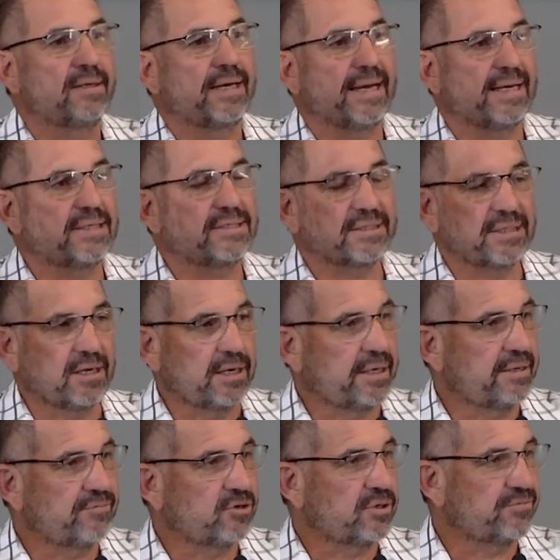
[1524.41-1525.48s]
Alison and I
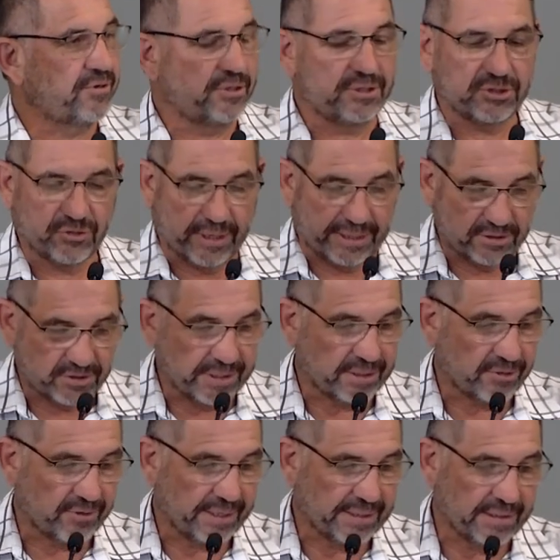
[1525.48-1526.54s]
have got very strange
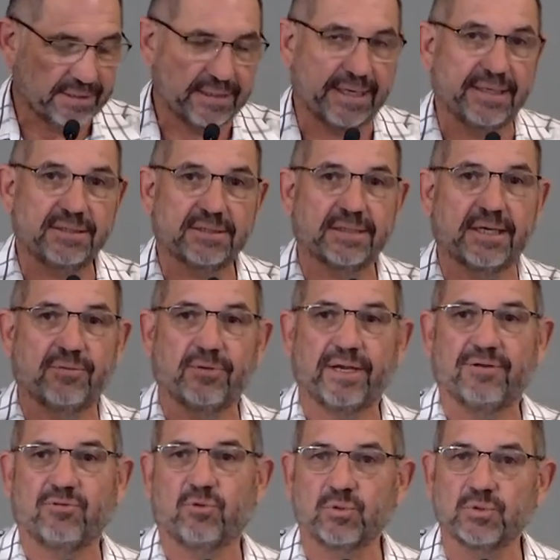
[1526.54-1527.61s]
decorating tastes, and we
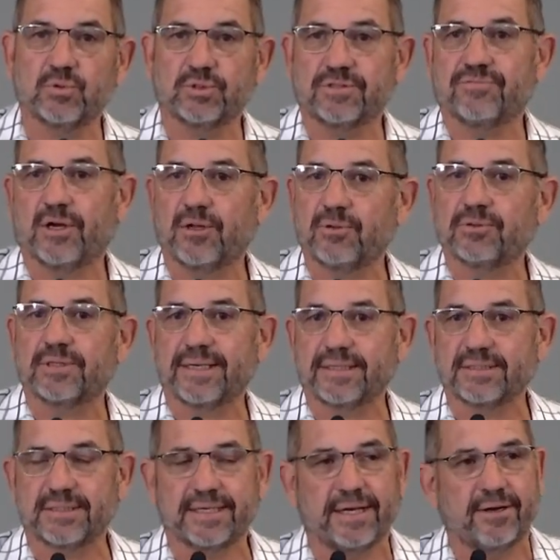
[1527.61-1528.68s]
have all sorts of old
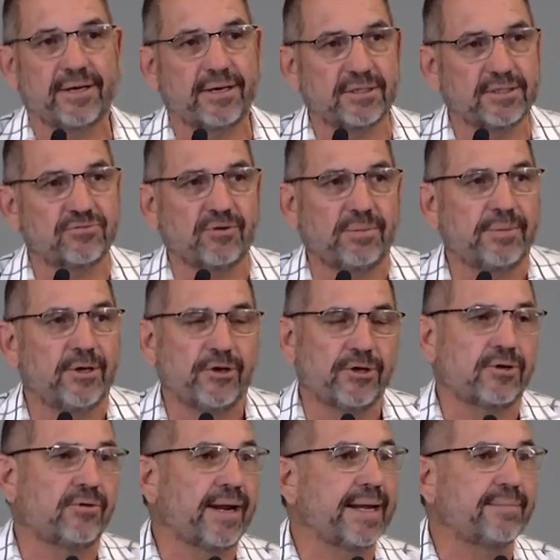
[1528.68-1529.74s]
things in our house, from her
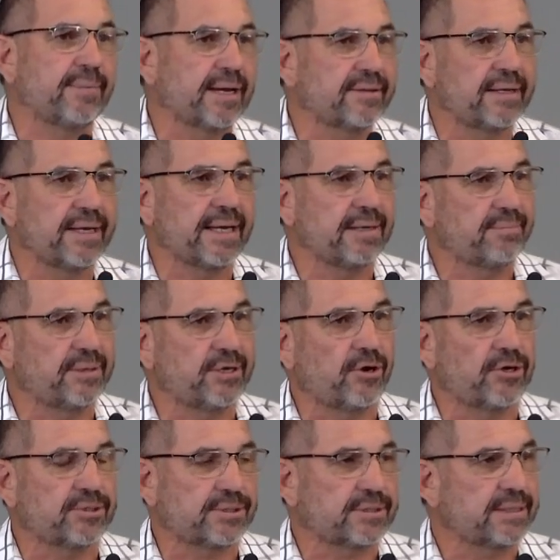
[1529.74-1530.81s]
grandmother and
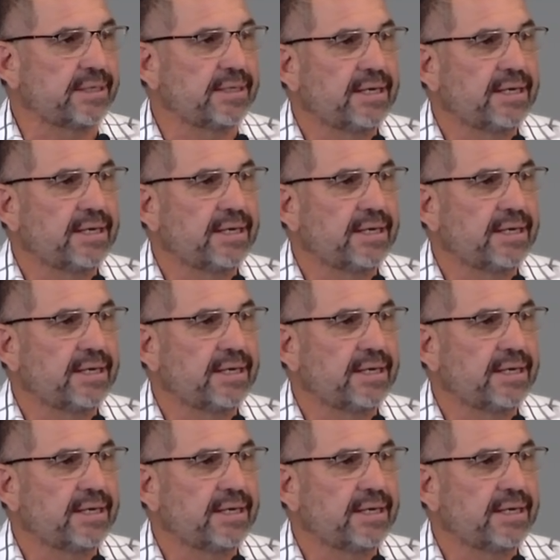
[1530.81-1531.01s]
beyond.